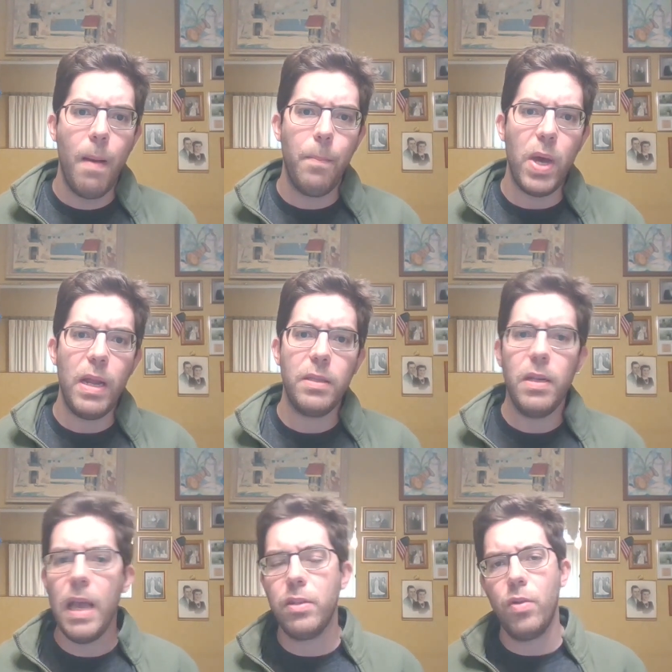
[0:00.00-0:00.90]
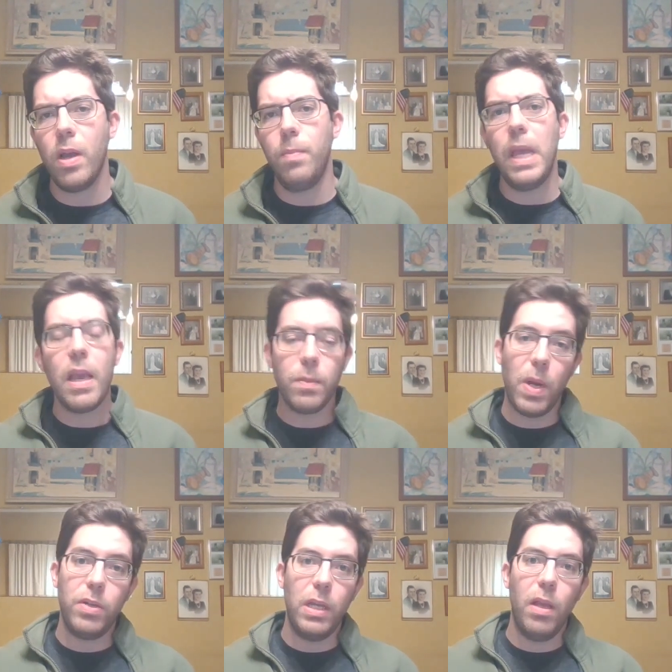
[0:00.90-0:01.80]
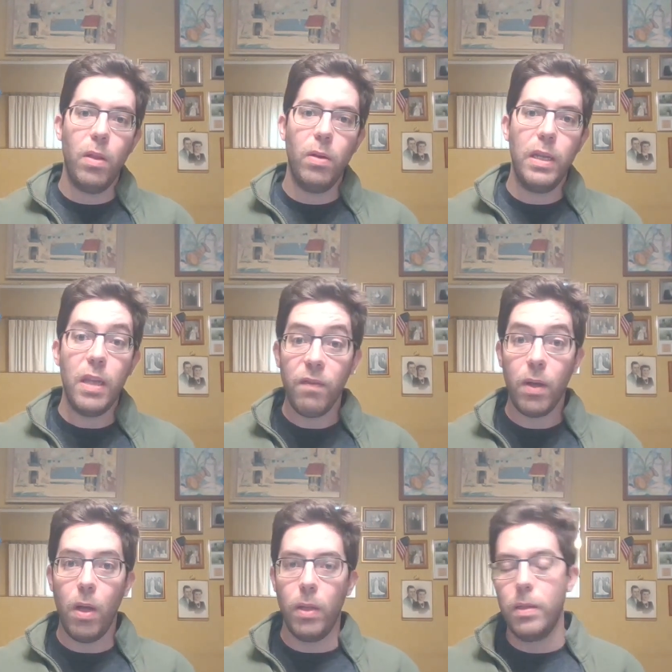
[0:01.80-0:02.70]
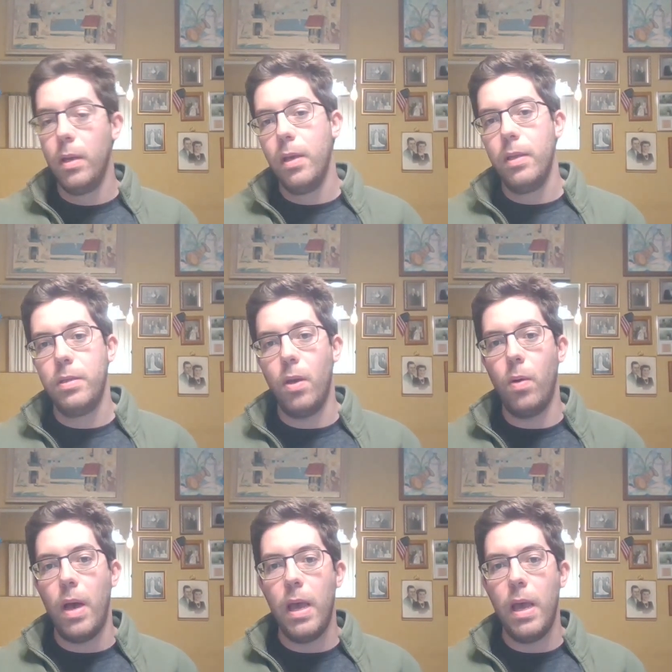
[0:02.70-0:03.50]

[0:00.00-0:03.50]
but it's not struck me as particularly difficult. So I